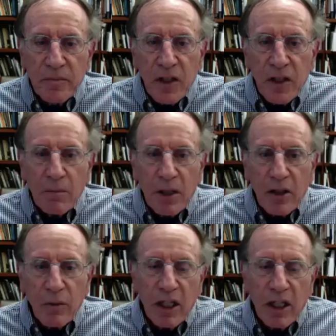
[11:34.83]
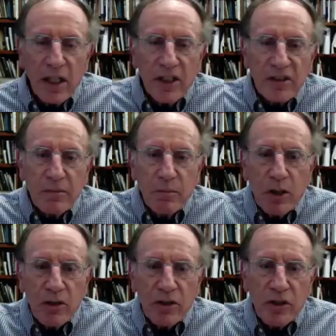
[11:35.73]
And by the way, these
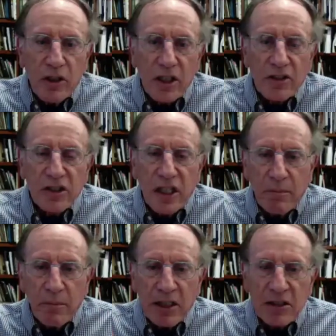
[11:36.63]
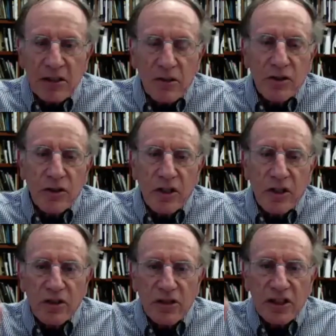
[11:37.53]
murder charges and manslaughter
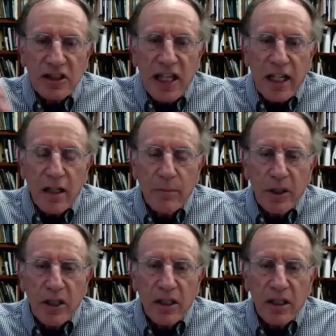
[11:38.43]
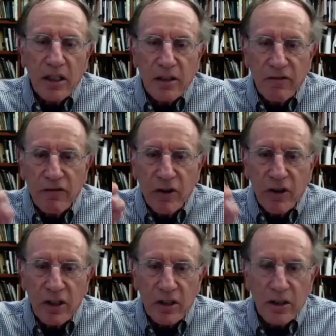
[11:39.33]
charges stack up in a kind of
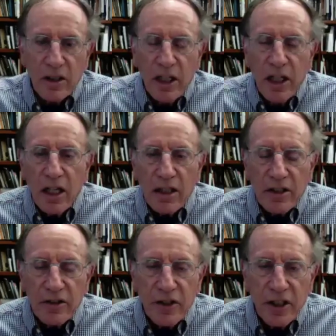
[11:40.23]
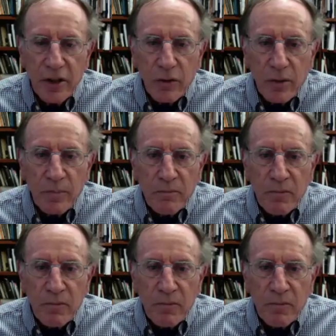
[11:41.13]
vertical continuum.